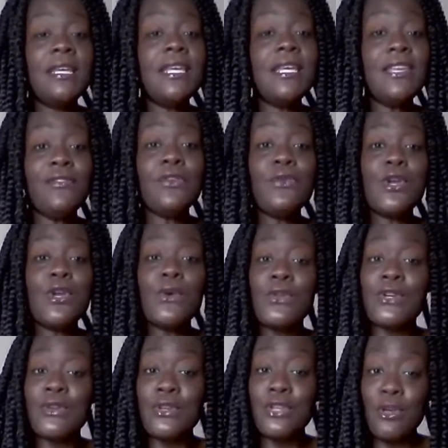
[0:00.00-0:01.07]
if you know
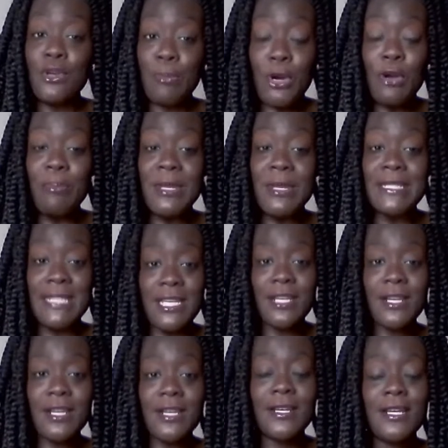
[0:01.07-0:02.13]
your purpose here.